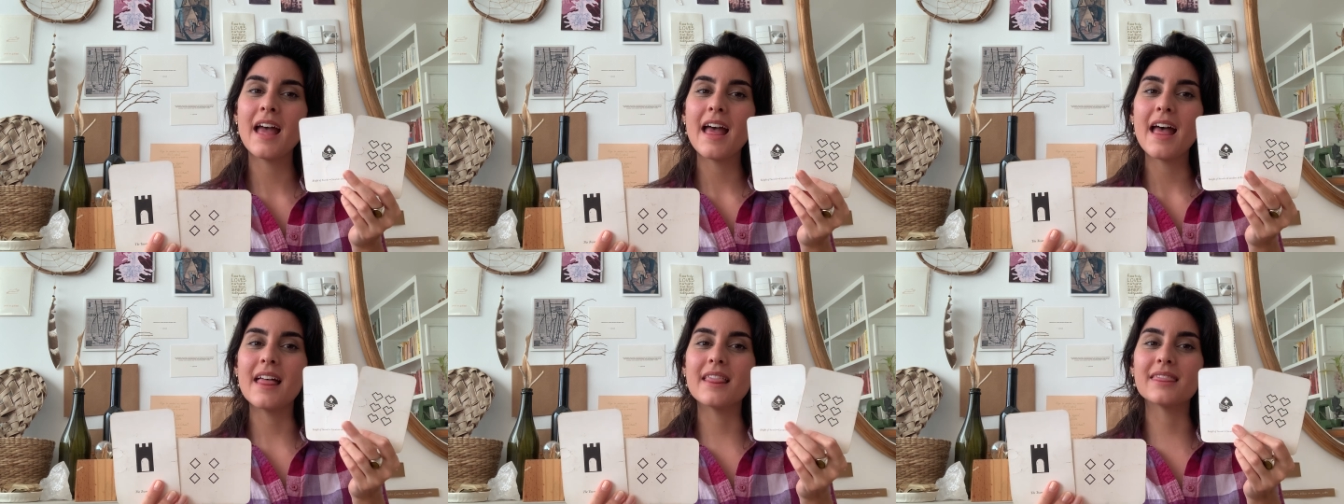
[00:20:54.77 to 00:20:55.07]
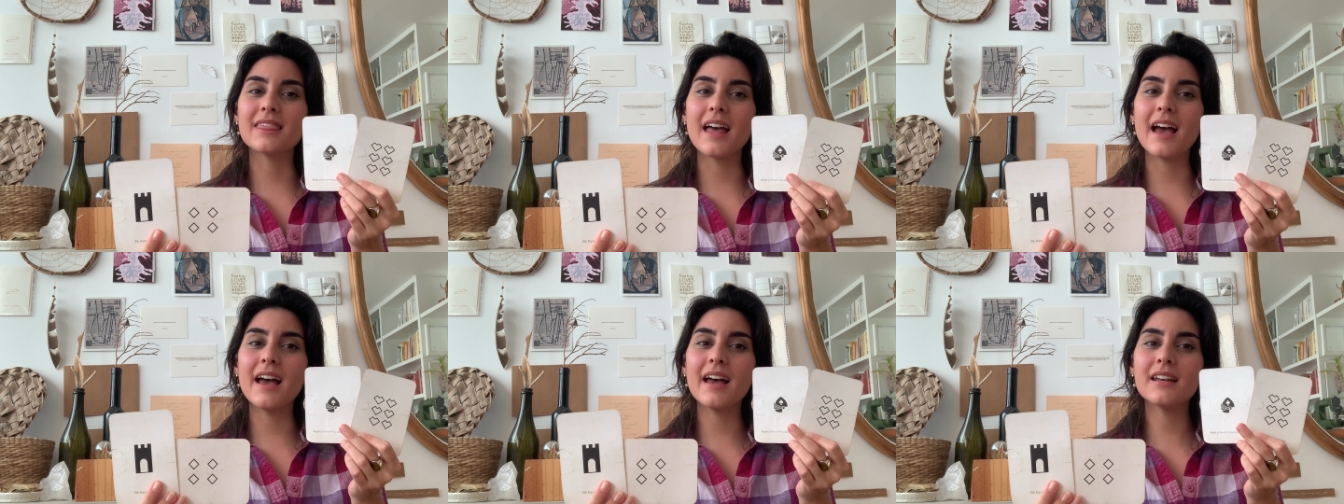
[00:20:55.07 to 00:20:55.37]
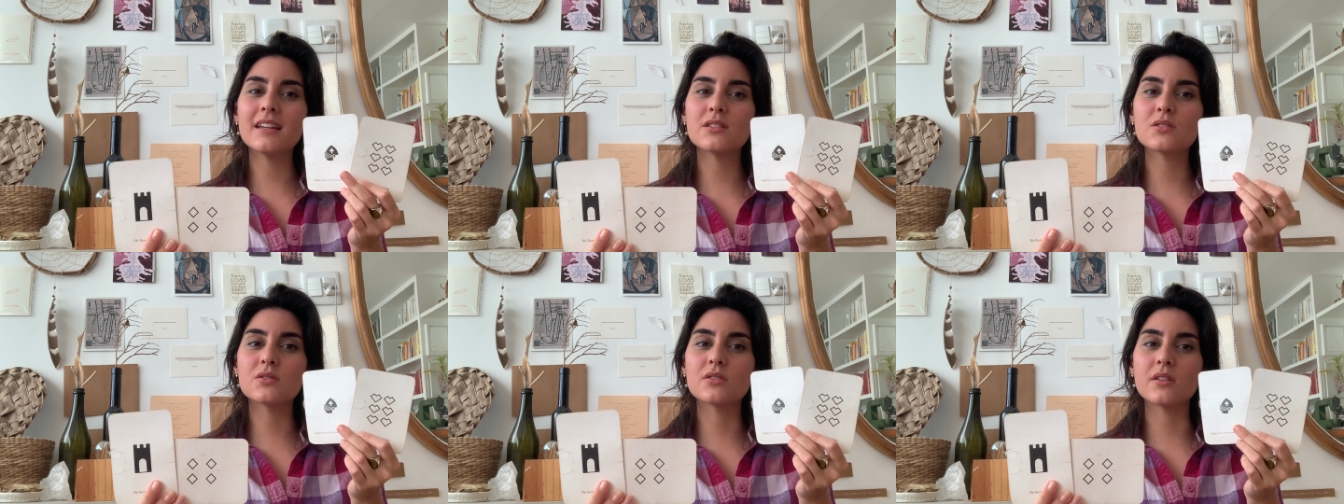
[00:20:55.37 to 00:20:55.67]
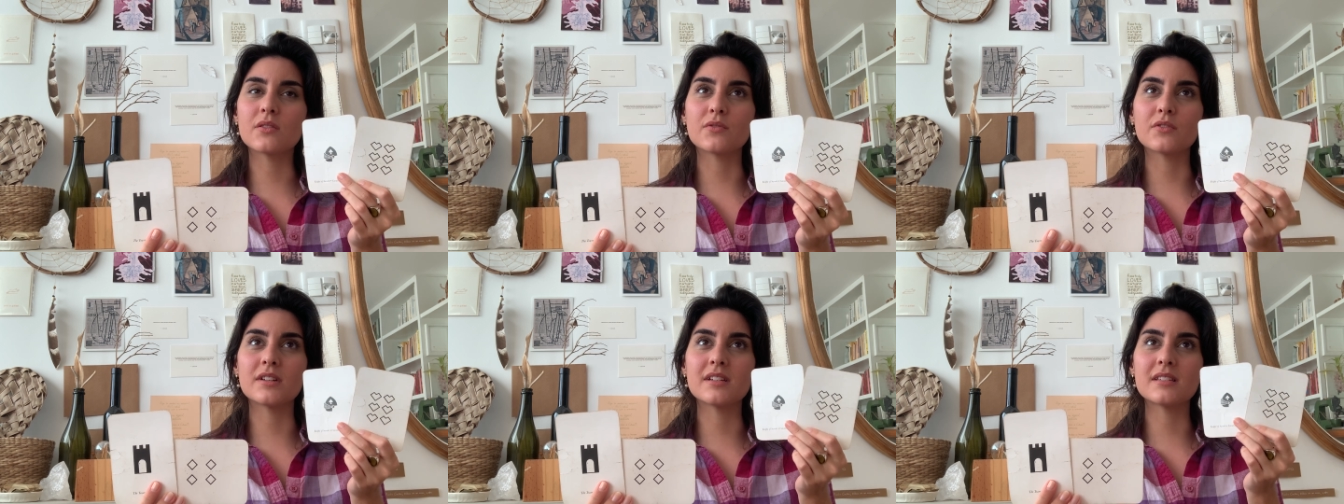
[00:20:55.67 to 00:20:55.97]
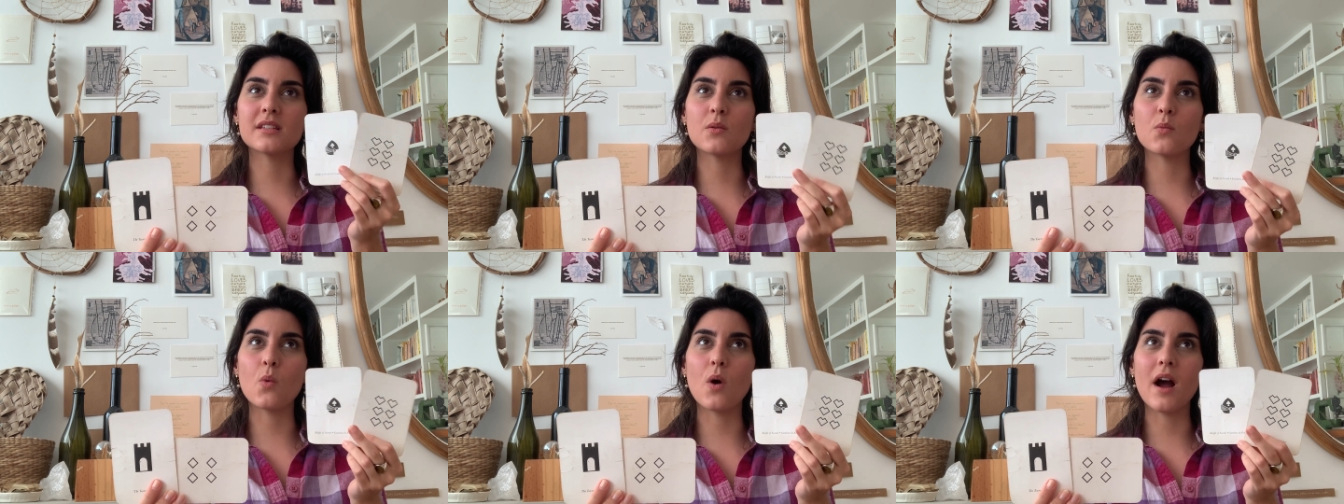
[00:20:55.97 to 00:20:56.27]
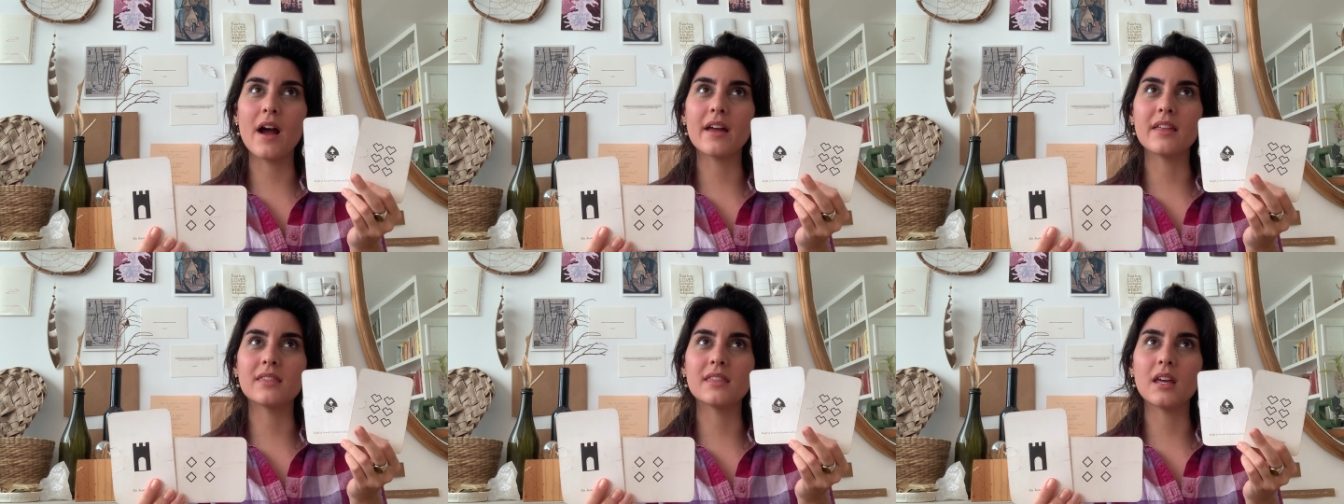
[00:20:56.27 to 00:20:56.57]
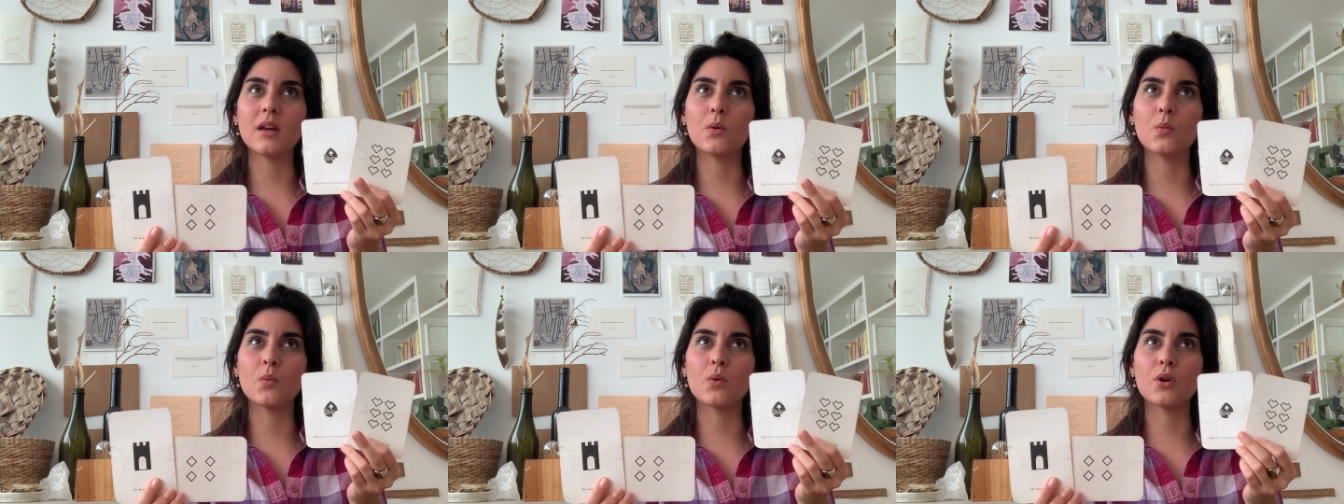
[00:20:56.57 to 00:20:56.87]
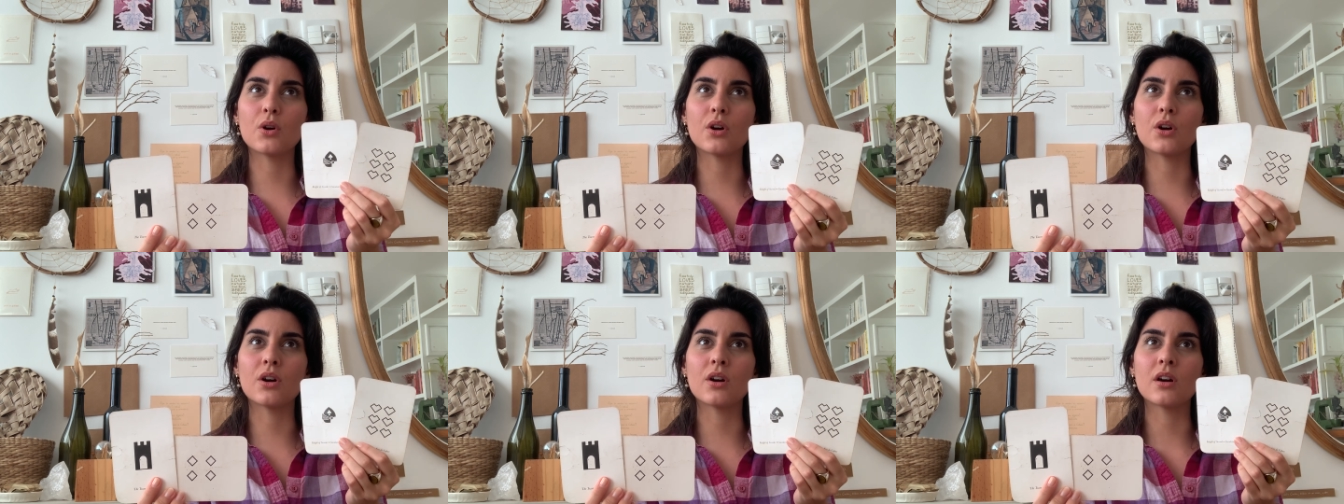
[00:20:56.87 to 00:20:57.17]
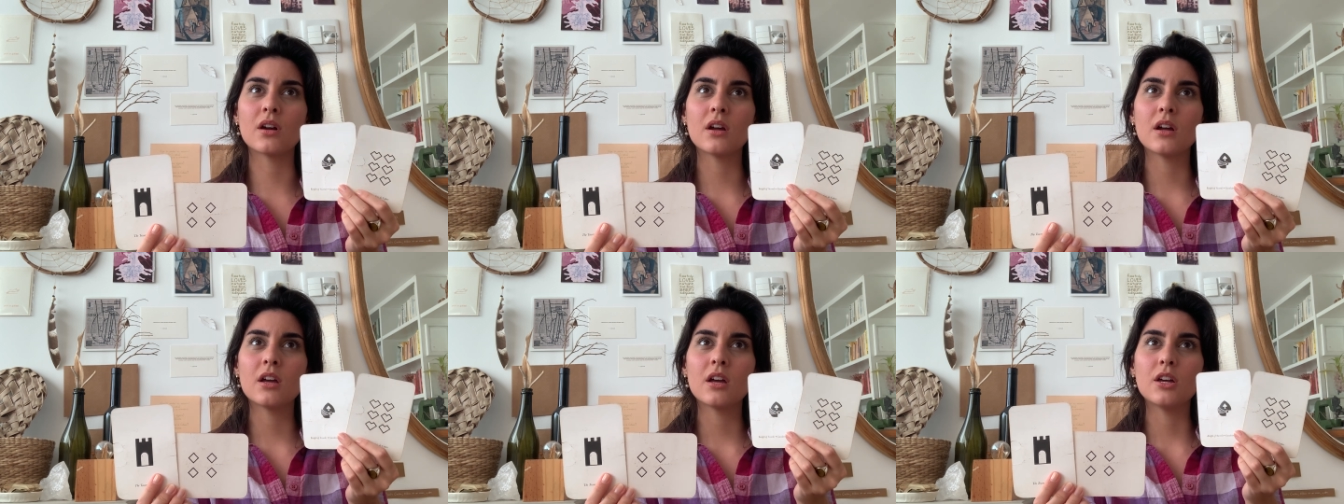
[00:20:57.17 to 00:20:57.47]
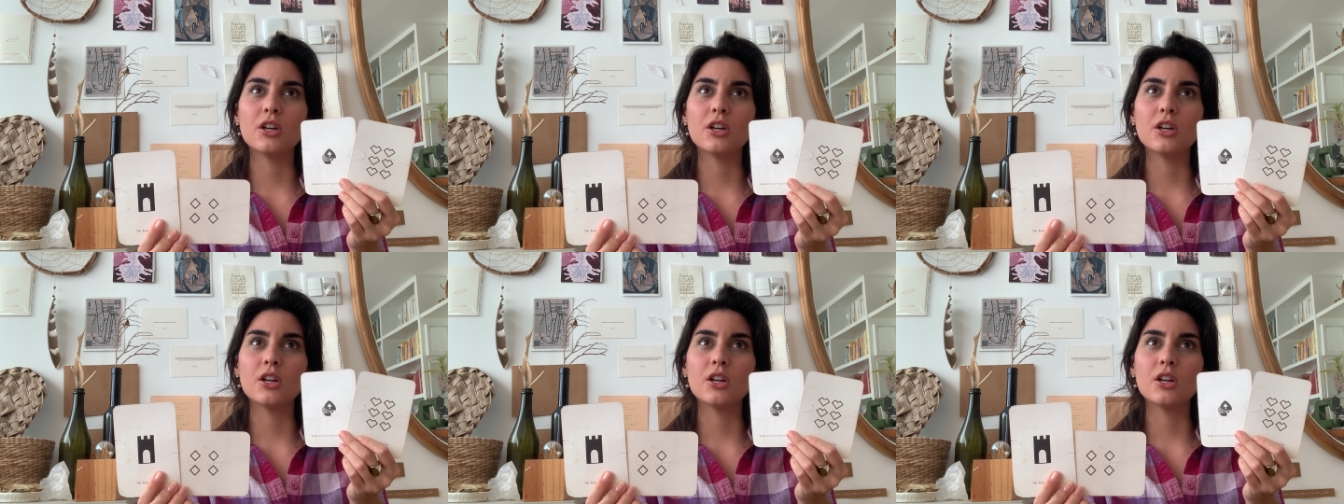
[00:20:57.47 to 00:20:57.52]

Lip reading: And that is the reason why they were,